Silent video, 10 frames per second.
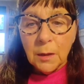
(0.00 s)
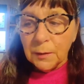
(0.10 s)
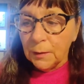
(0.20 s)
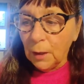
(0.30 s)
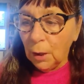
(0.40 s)

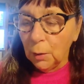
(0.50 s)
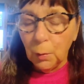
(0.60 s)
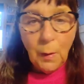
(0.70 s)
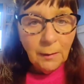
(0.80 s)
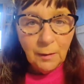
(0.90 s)

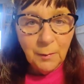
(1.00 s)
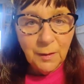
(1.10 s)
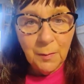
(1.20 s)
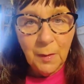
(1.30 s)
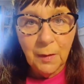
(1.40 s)
So welcome
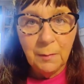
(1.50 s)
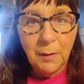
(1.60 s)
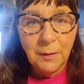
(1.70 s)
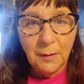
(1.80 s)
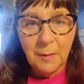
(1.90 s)
to my
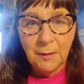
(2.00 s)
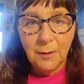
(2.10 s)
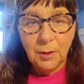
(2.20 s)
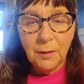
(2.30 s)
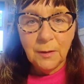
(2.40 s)
Monday
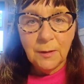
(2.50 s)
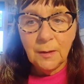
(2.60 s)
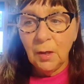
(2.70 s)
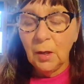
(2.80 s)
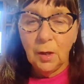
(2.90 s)

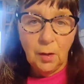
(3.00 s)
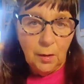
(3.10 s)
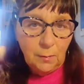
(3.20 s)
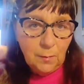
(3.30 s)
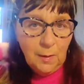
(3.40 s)
messages.
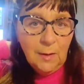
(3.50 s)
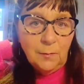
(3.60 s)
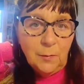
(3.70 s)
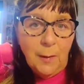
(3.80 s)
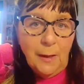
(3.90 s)
I'm
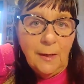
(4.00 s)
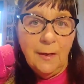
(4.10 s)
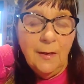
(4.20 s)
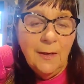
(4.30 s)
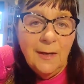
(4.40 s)

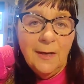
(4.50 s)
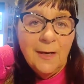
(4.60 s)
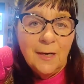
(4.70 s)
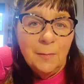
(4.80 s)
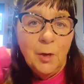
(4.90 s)
Rebecca.
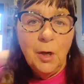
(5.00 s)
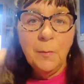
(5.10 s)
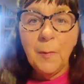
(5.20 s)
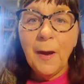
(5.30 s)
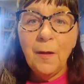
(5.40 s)
I'm a
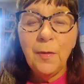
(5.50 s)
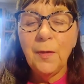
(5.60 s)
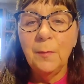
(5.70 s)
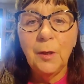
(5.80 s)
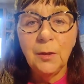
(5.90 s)

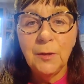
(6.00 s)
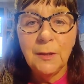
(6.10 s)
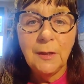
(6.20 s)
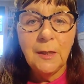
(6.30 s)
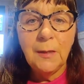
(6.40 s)
homeopath, I'm a
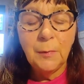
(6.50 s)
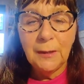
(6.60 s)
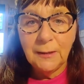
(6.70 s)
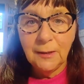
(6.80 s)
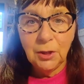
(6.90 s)
QTT
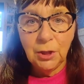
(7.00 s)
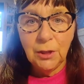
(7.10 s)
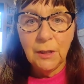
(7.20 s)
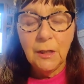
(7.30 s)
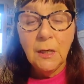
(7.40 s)

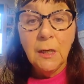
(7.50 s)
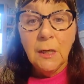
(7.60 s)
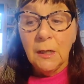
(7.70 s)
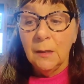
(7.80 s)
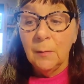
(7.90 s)
practitioner,
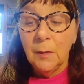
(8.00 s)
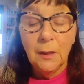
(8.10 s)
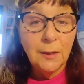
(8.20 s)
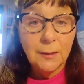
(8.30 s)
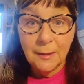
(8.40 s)
I'm a
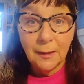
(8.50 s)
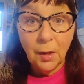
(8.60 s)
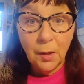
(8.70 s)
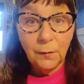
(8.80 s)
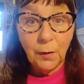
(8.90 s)
holistic
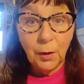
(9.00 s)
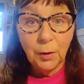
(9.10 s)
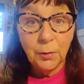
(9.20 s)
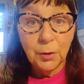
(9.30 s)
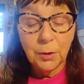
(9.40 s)
life
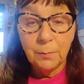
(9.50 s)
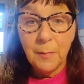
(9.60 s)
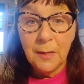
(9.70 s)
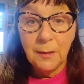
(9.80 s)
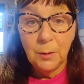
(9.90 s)
coach,
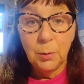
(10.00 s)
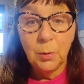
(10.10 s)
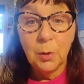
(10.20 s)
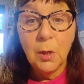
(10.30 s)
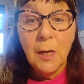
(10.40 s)

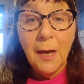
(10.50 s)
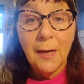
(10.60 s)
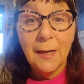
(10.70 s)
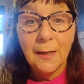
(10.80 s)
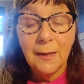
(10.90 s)
mentor,
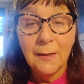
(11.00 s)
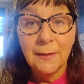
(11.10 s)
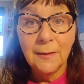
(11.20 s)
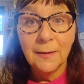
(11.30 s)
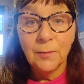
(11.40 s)

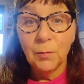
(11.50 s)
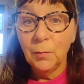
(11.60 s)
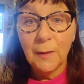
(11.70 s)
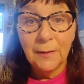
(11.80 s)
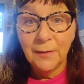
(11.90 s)
and
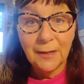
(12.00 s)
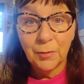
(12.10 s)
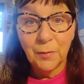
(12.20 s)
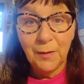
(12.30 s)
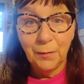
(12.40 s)
all-round
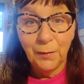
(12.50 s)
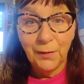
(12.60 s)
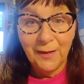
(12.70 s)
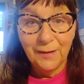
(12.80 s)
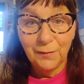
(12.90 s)
natural health
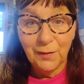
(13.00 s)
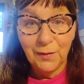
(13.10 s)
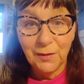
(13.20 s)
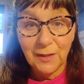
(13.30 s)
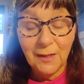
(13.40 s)

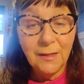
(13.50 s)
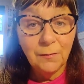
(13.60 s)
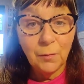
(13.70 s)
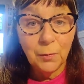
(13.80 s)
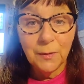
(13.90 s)
advocate, and
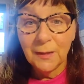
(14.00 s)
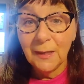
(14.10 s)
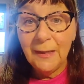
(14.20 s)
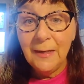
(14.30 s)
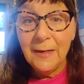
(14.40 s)
of course,
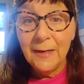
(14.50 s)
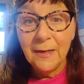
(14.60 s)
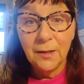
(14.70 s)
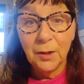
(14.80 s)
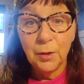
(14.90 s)

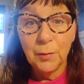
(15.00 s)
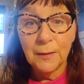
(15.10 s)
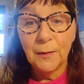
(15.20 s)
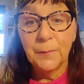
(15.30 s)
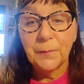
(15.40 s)
Healy
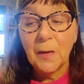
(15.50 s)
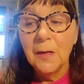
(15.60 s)
user.